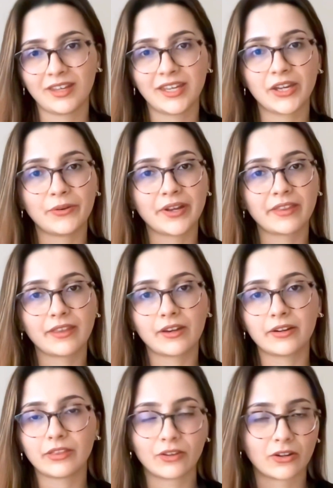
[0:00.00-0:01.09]
Hearing
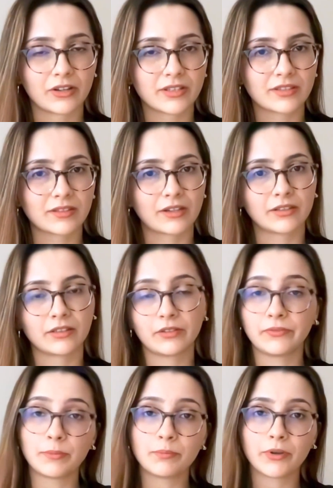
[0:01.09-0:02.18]
their thoughts, their
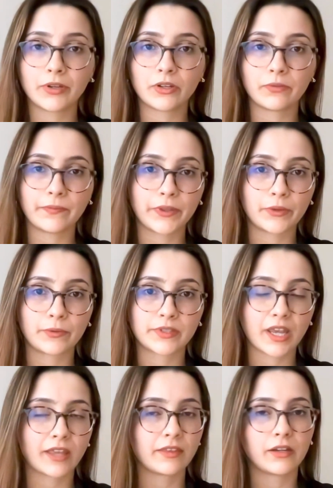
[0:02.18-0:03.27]
different point of views,
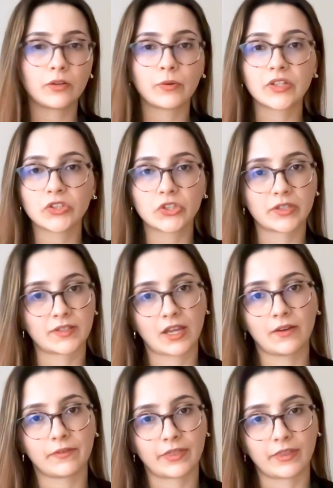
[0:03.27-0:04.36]
and their questions
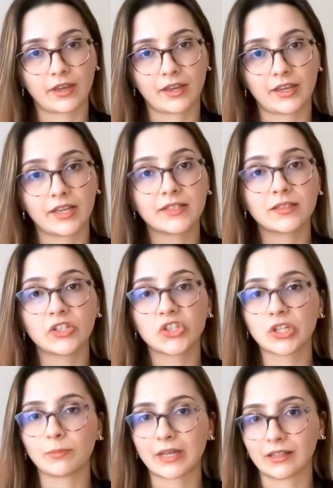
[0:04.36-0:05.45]
every day is
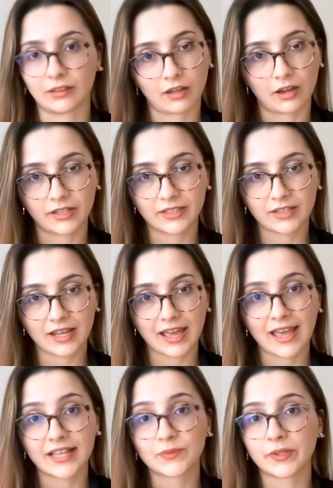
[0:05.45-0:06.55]
teaching me a lot
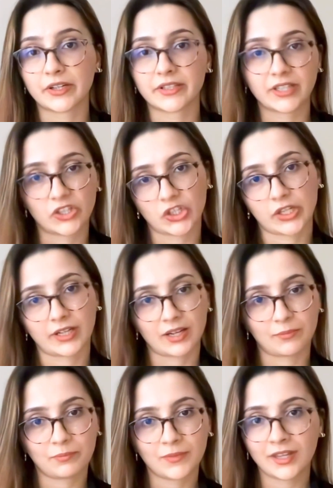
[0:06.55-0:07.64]
as we are teaching
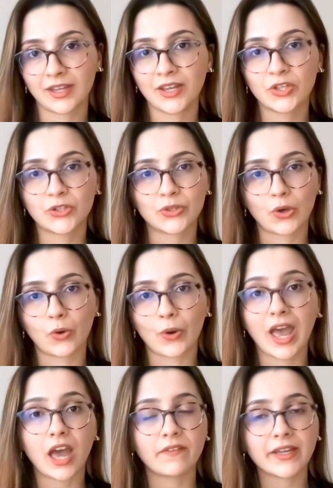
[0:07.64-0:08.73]
them. So,
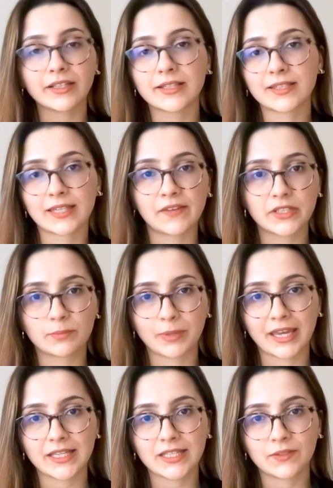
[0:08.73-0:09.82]
having this safe
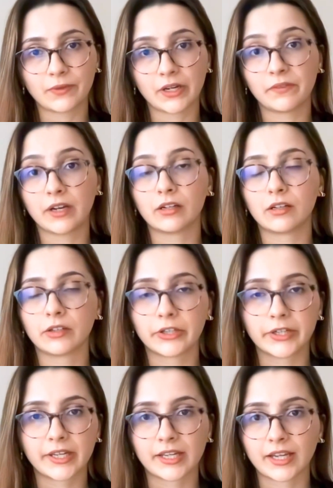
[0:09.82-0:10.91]
space where we are
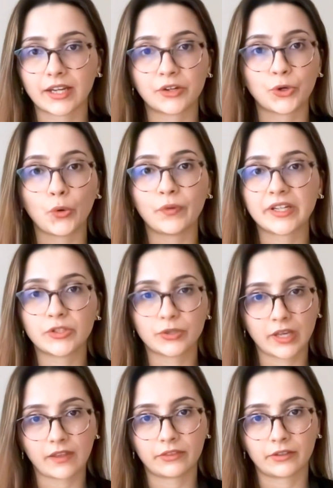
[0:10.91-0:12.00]
learning and growing
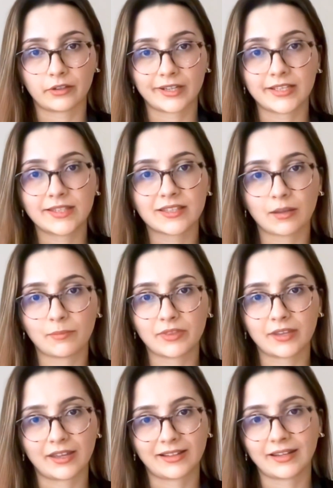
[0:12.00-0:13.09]
together is
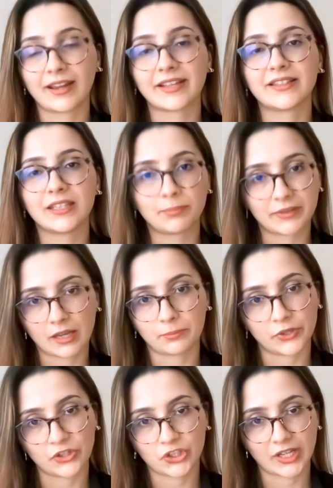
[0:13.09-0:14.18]
something that I deeply
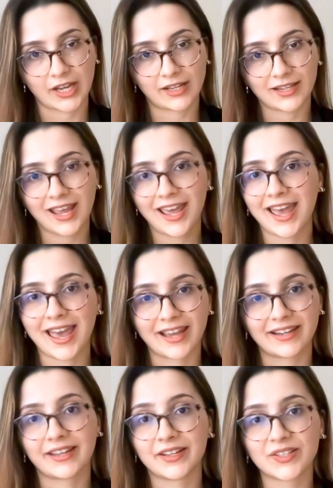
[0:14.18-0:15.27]
appreciate.
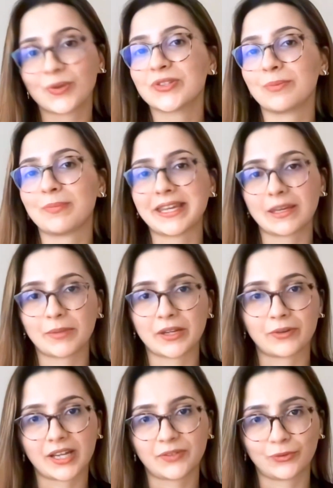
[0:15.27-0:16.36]
And it is also making me
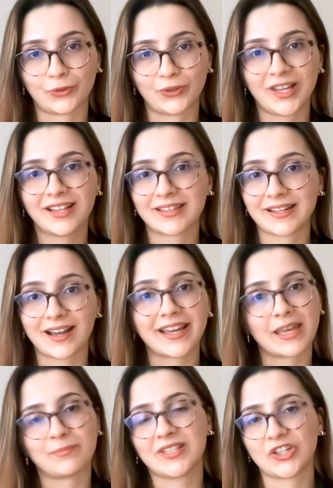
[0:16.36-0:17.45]
grateful that I
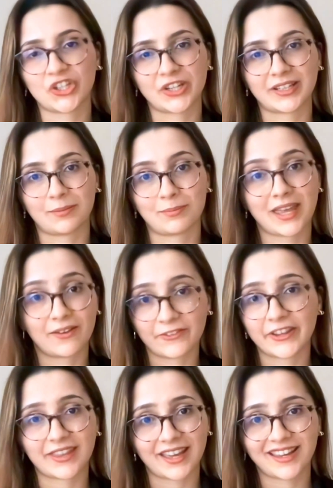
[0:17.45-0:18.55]
am teaching them every
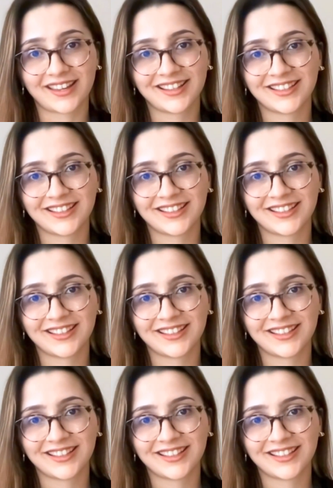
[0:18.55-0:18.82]
day.